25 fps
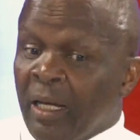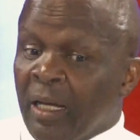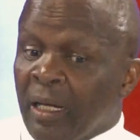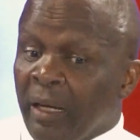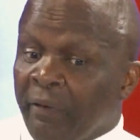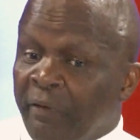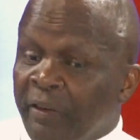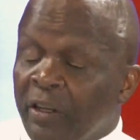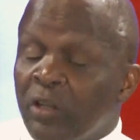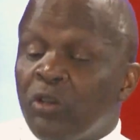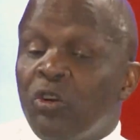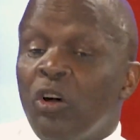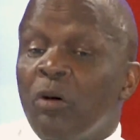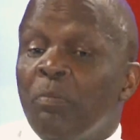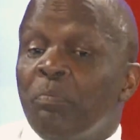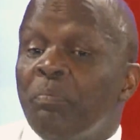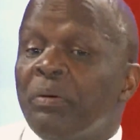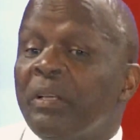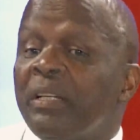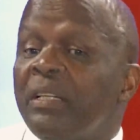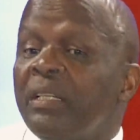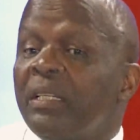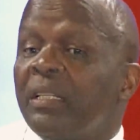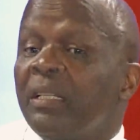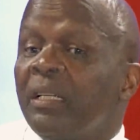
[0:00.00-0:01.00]
and even
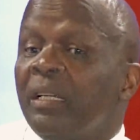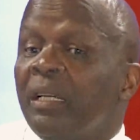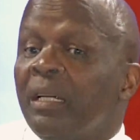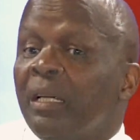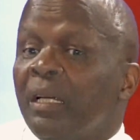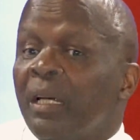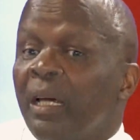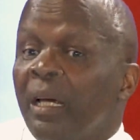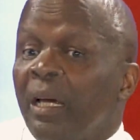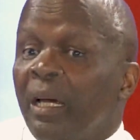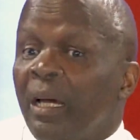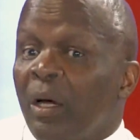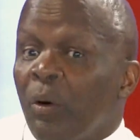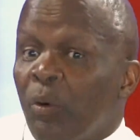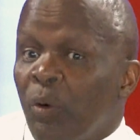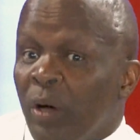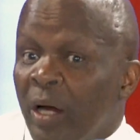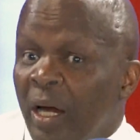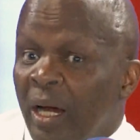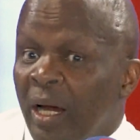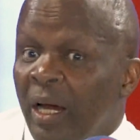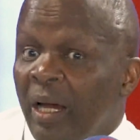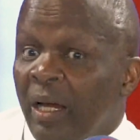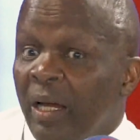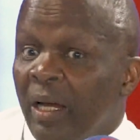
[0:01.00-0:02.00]
compete
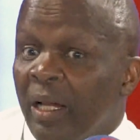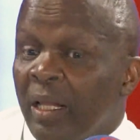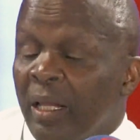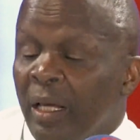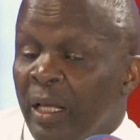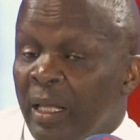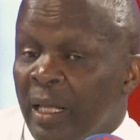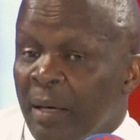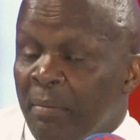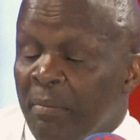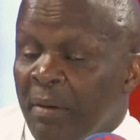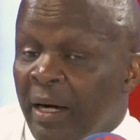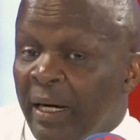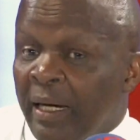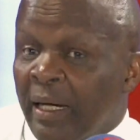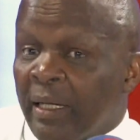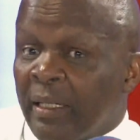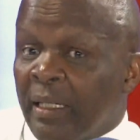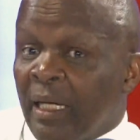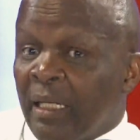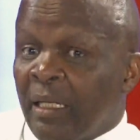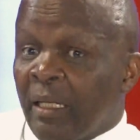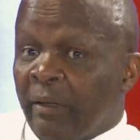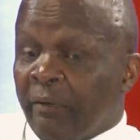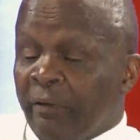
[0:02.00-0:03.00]
where in the
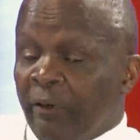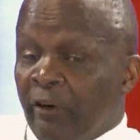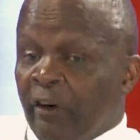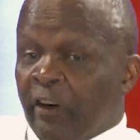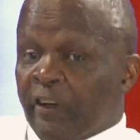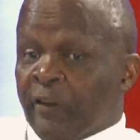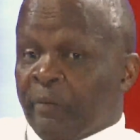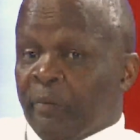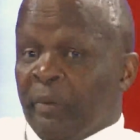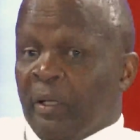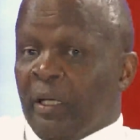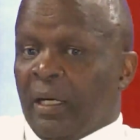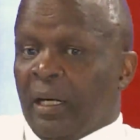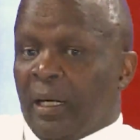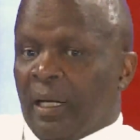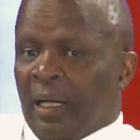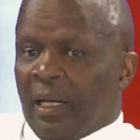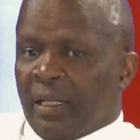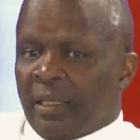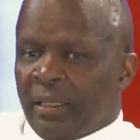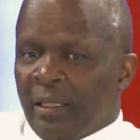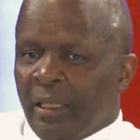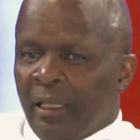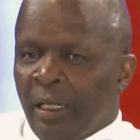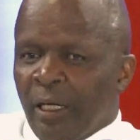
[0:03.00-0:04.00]
market that involves middle
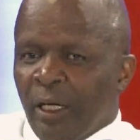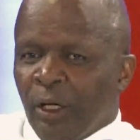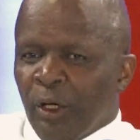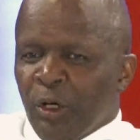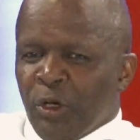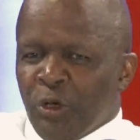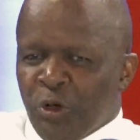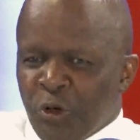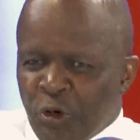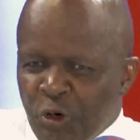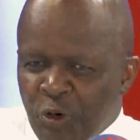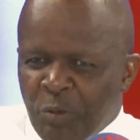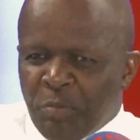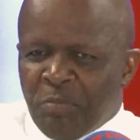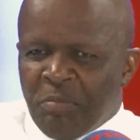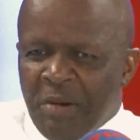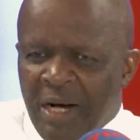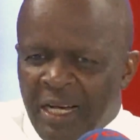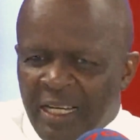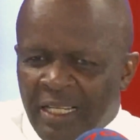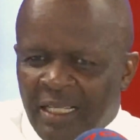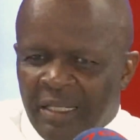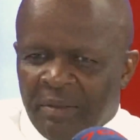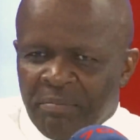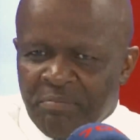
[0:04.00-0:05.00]
class. Mm. You
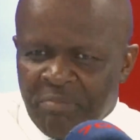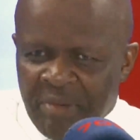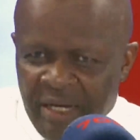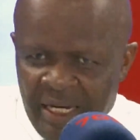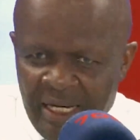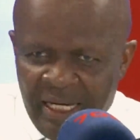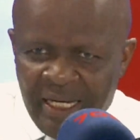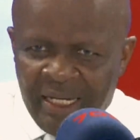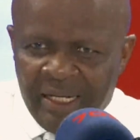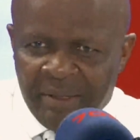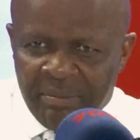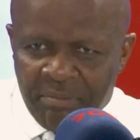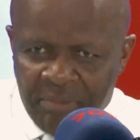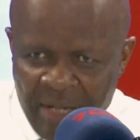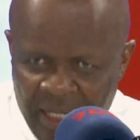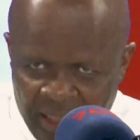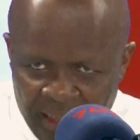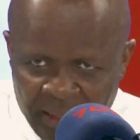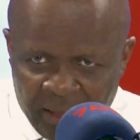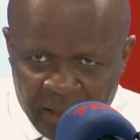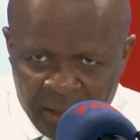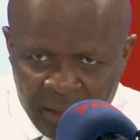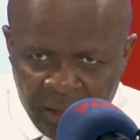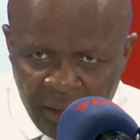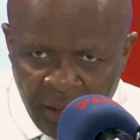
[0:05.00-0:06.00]
must make
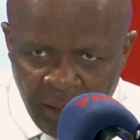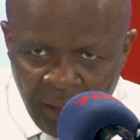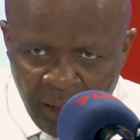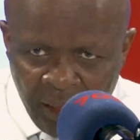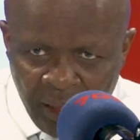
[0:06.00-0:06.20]
money